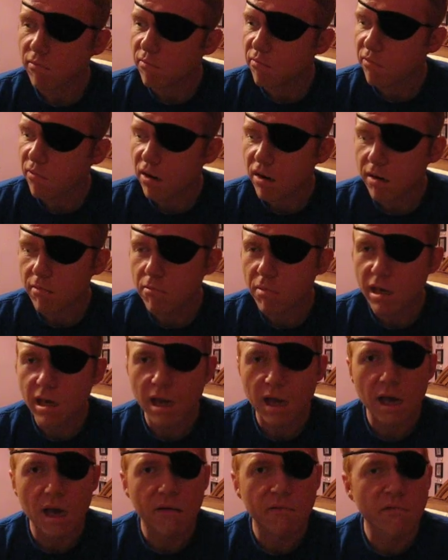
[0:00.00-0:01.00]

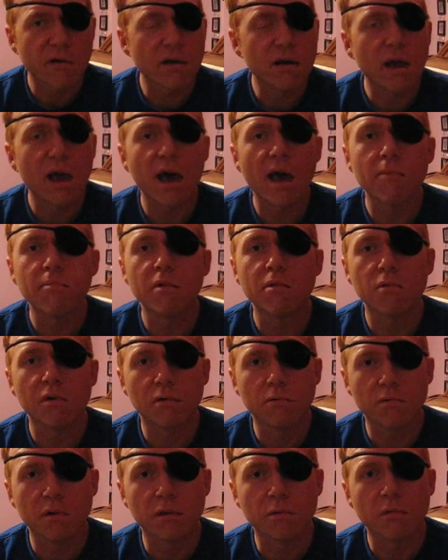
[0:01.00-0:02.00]
very happy with
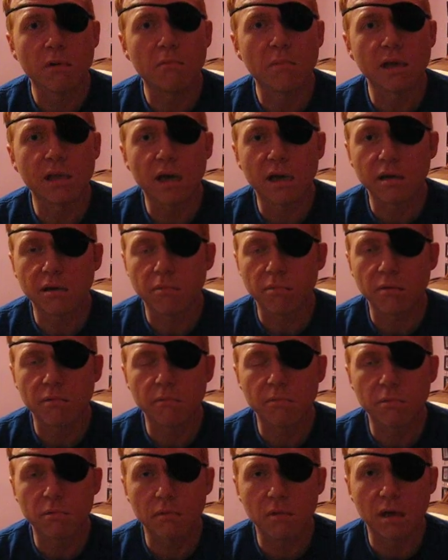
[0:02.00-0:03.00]
what my doctor
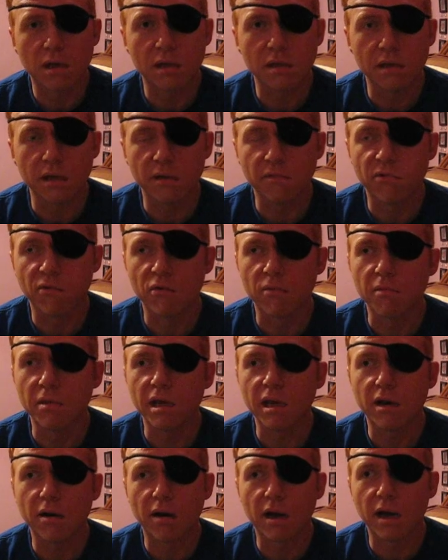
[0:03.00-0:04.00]
did for me
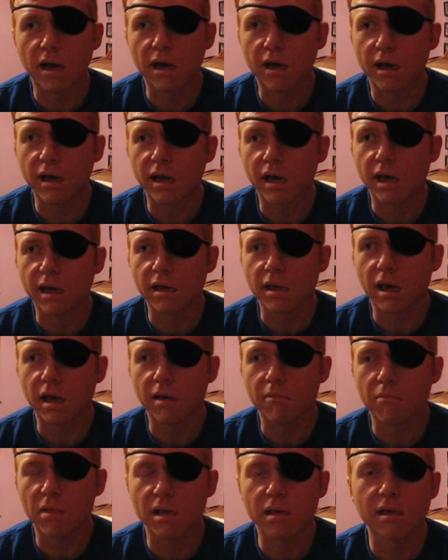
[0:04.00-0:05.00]
here.
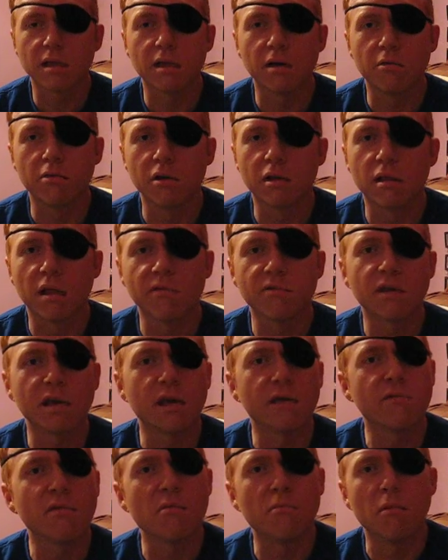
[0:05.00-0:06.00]
I basically would love to
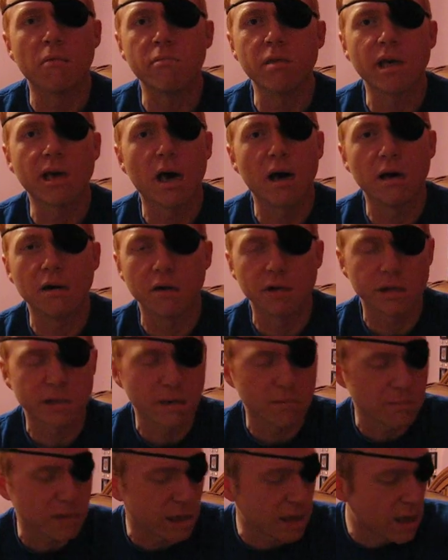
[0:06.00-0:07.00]
give him a big hug or
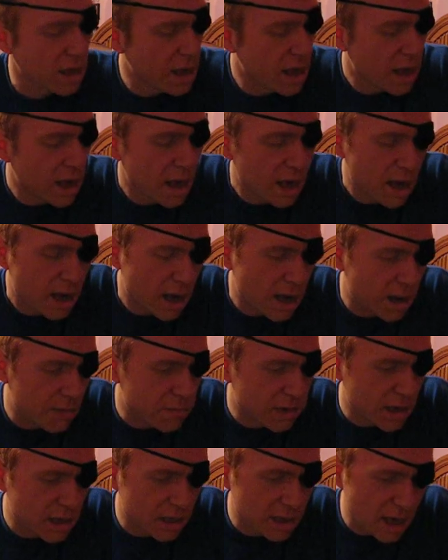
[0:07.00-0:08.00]
something,
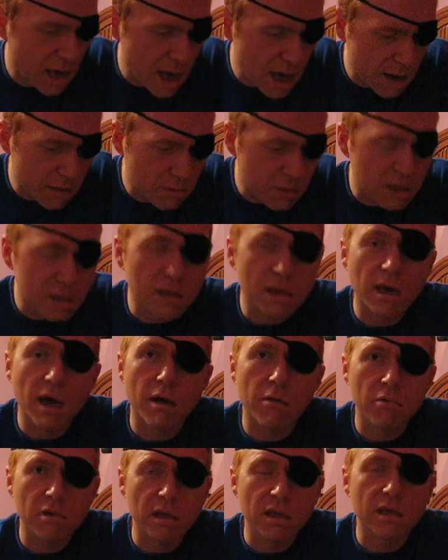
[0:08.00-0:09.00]
because I
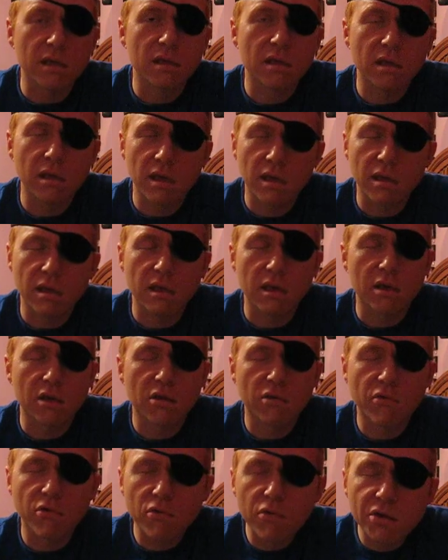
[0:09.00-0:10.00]
was in
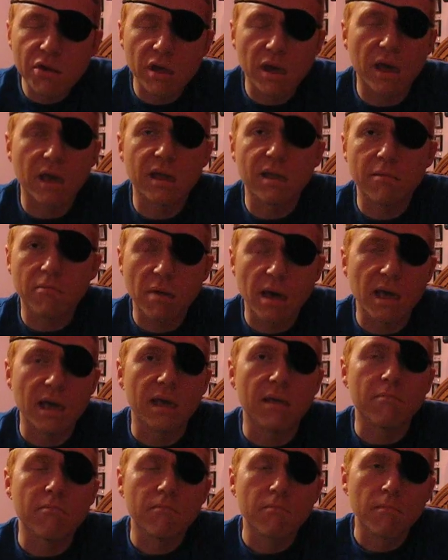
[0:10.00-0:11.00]
excruciating pain.